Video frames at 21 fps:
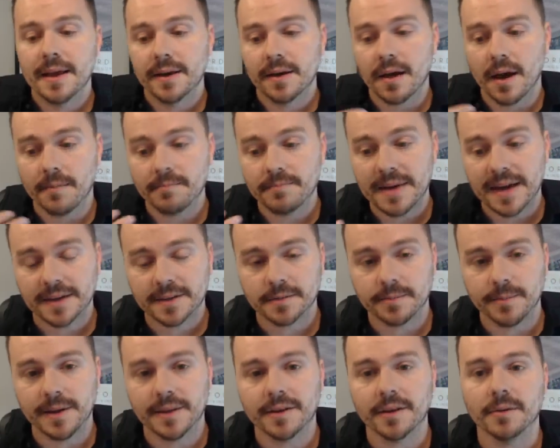Come next
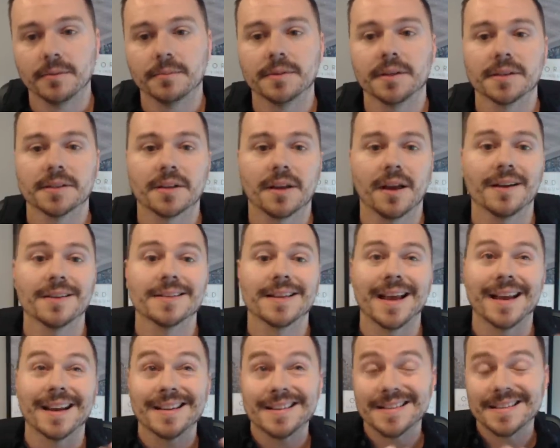week, they'll discuss
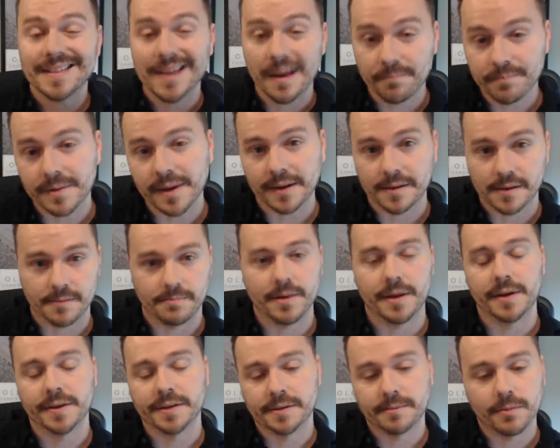accepting the
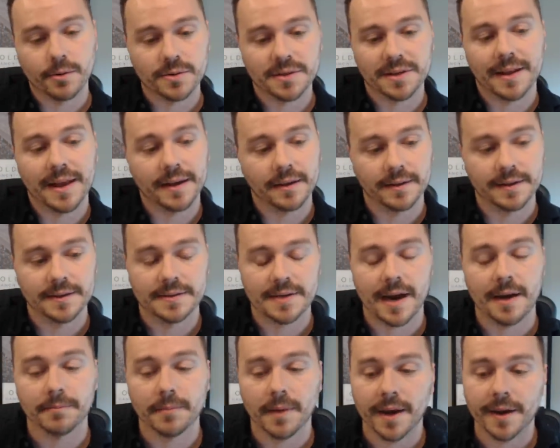bid is the most likely
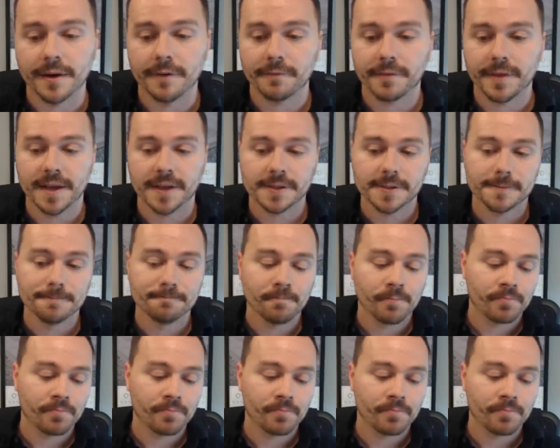timeline of things.